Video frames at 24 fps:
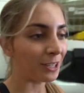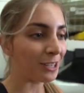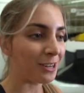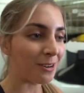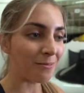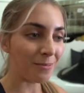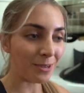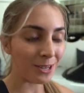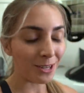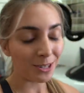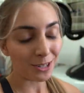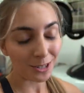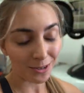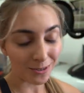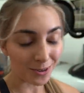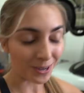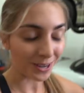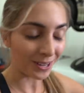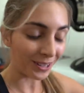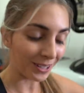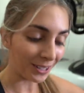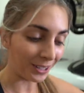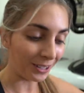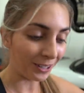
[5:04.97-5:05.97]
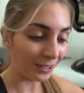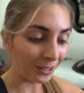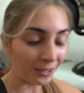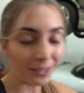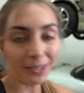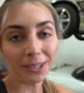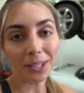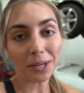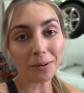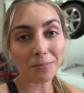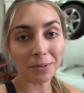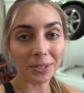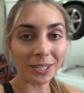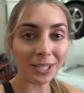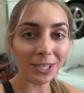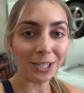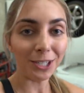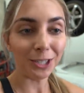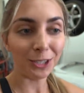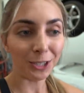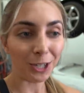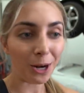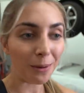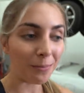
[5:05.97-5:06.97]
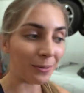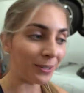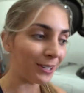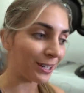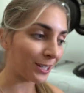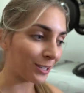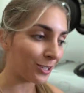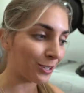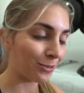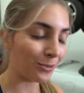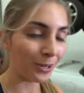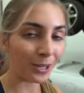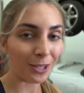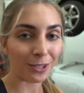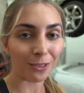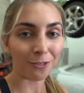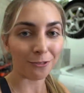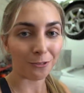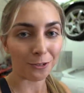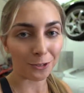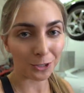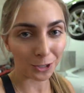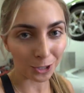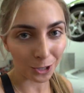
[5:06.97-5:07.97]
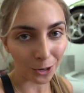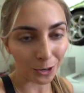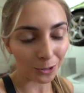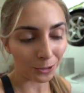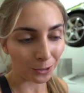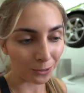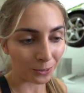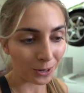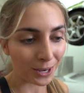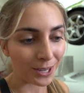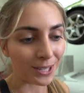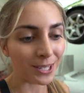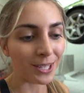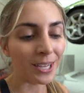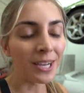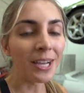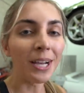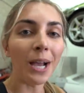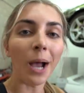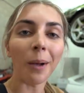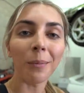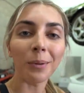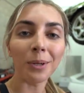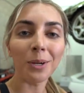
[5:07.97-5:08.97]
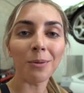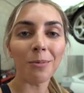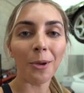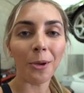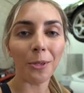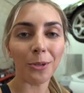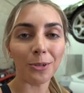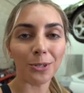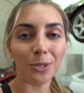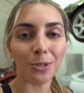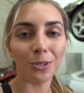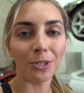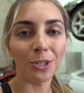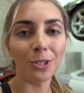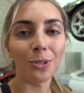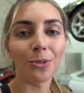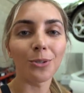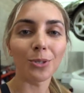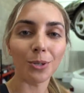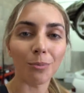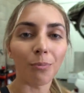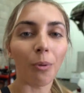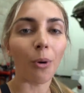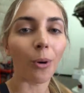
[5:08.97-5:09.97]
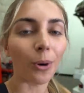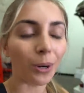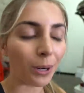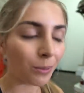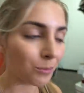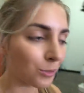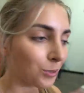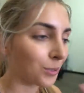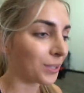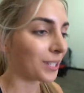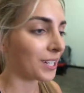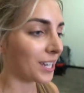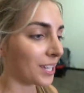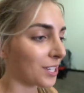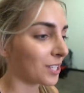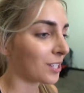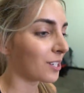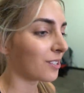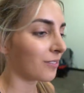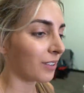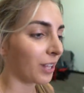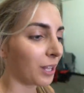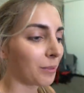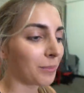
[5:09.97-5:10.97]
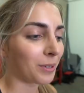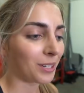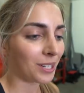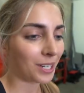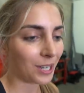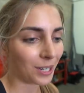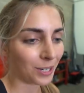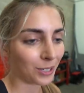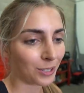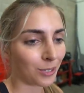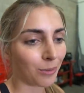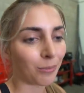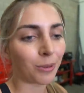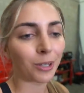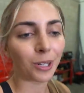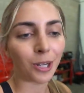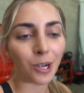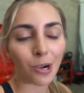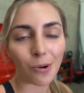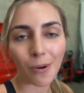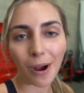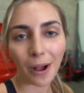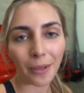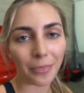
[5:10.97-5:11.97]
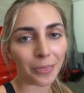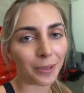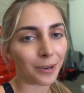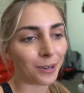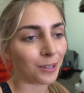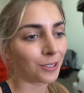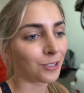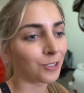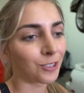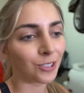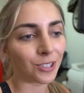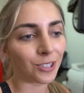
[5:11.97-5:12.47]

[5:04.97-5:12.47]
gonna be doing a little Lamborghini shopping next week at the first Coda race. I'm gonna be able to support. I'm doing the test and development year, so I'm gonna go out there and